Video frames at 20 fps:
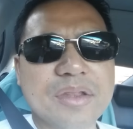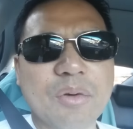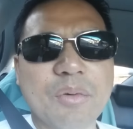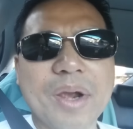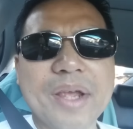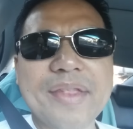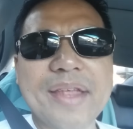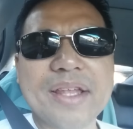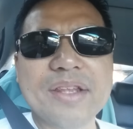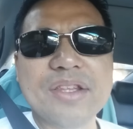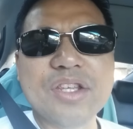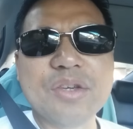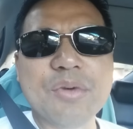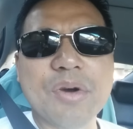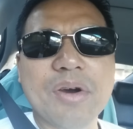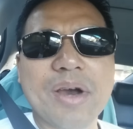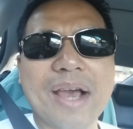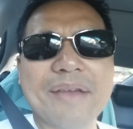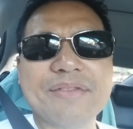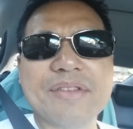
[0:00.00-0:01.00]
way that you
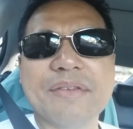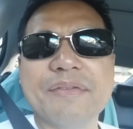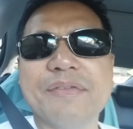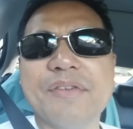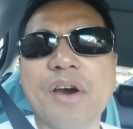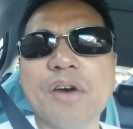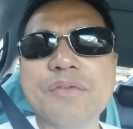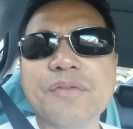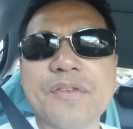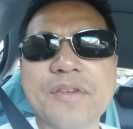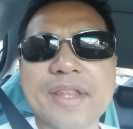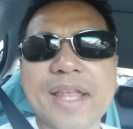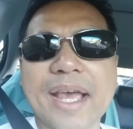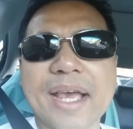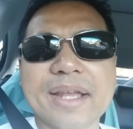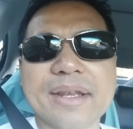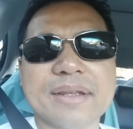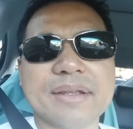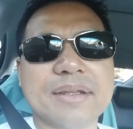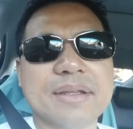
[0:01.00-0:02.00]
will have to vote for
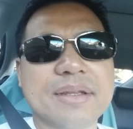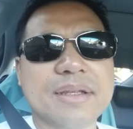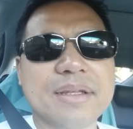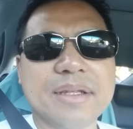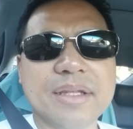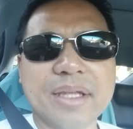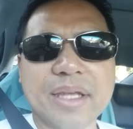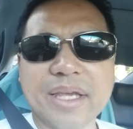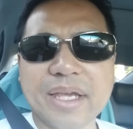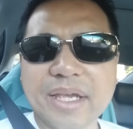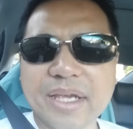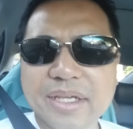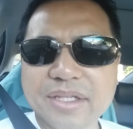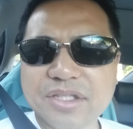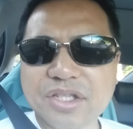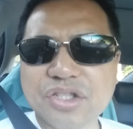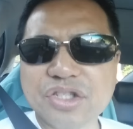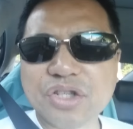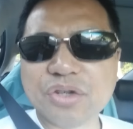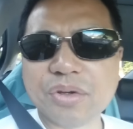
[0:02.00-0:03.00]
that is
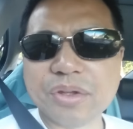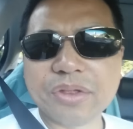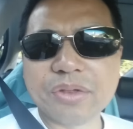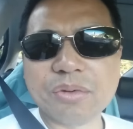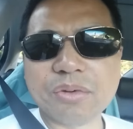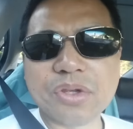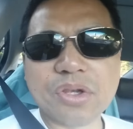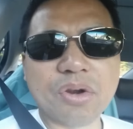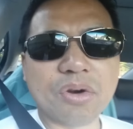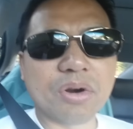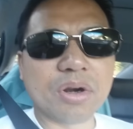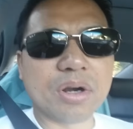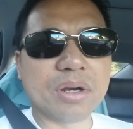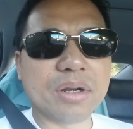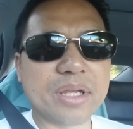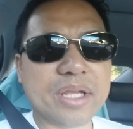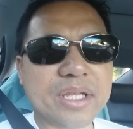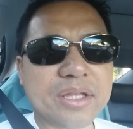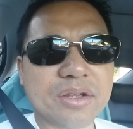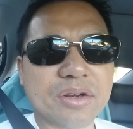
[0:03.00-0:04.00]
to do it through
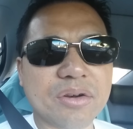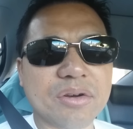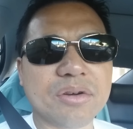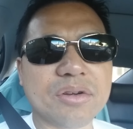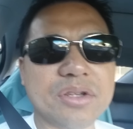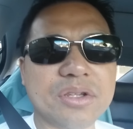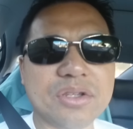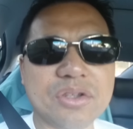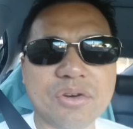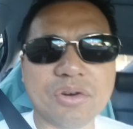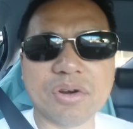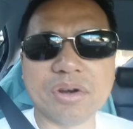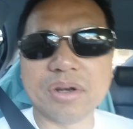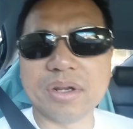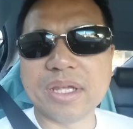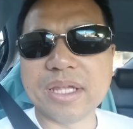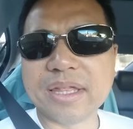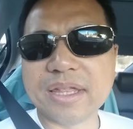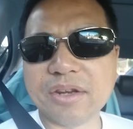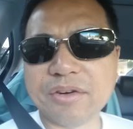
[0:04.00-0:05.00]
your either
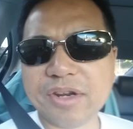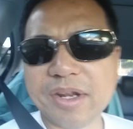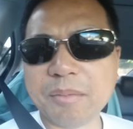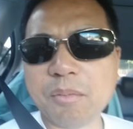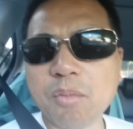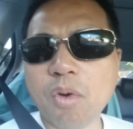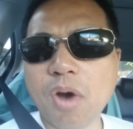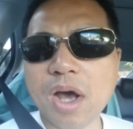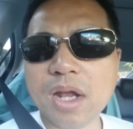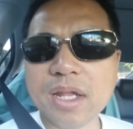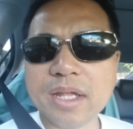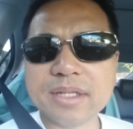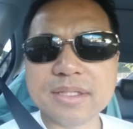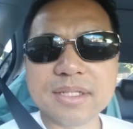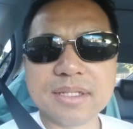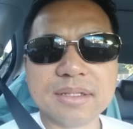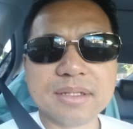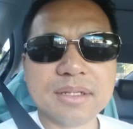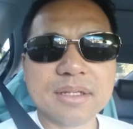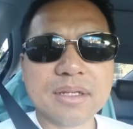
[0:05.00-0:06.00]
your Ethereum
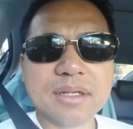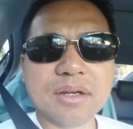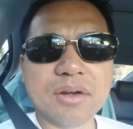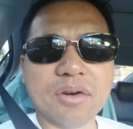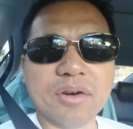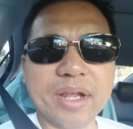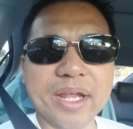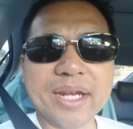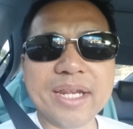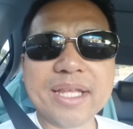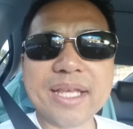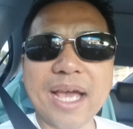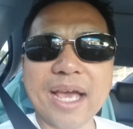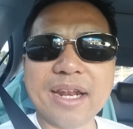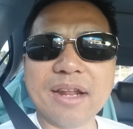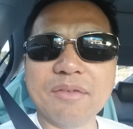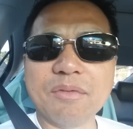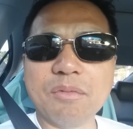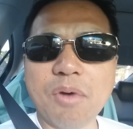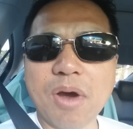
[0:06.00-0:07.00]
wallet or any
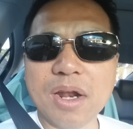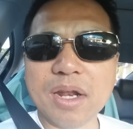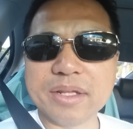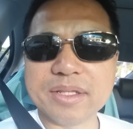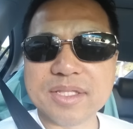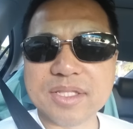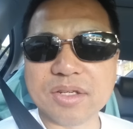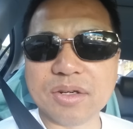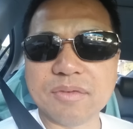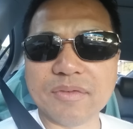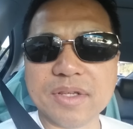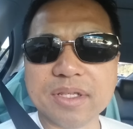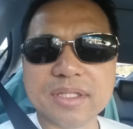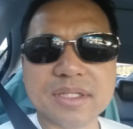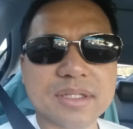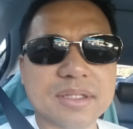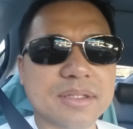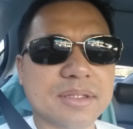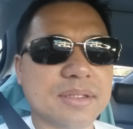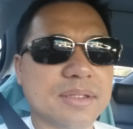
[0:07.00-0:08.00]
kind of wallet
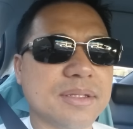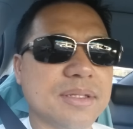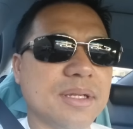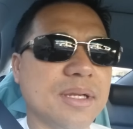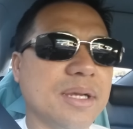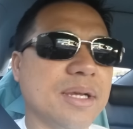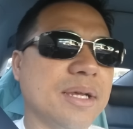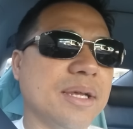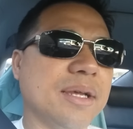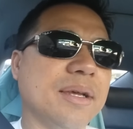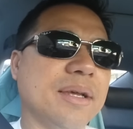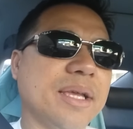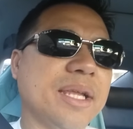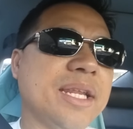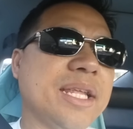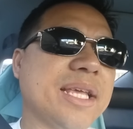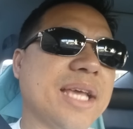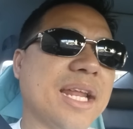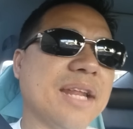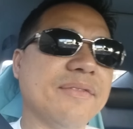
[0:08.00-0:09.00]
service,
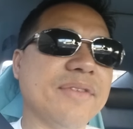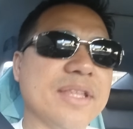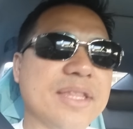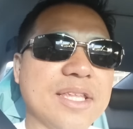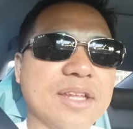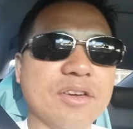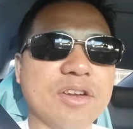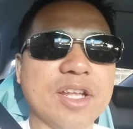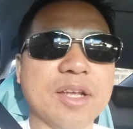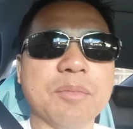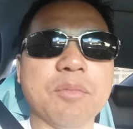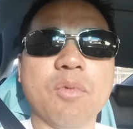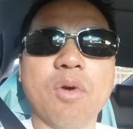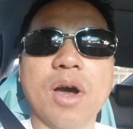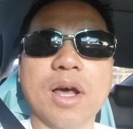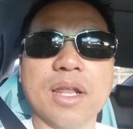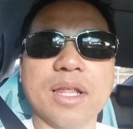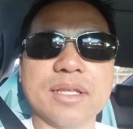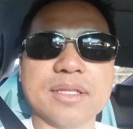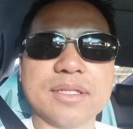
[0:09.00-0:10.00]
any kind of Ethereum
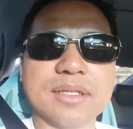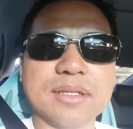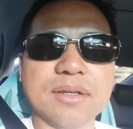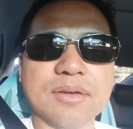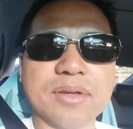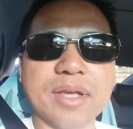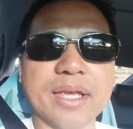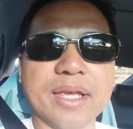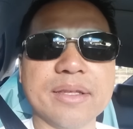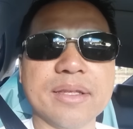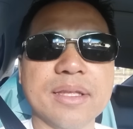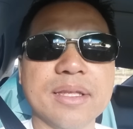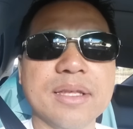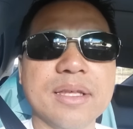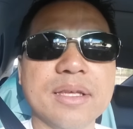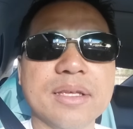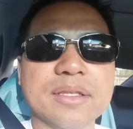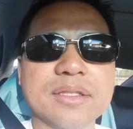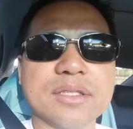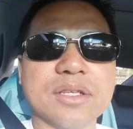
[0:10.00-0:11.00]
wallet, okay?
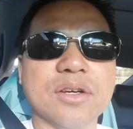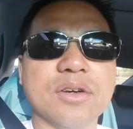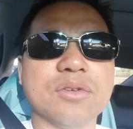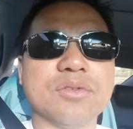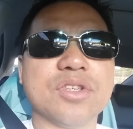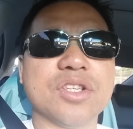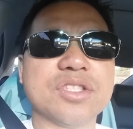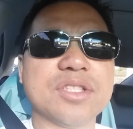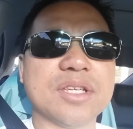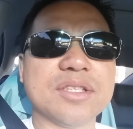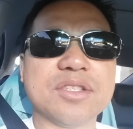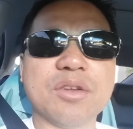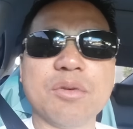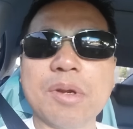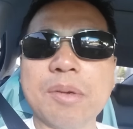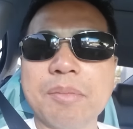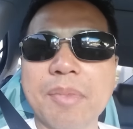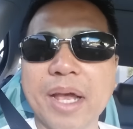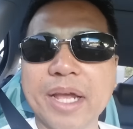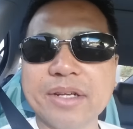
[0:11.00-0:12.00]
So just as a
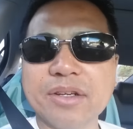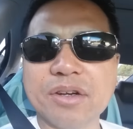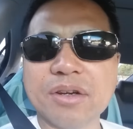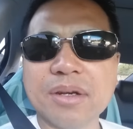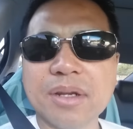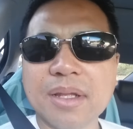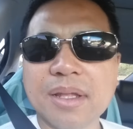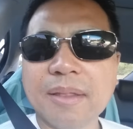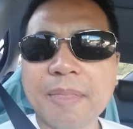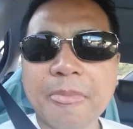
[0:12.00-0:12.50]
reminder,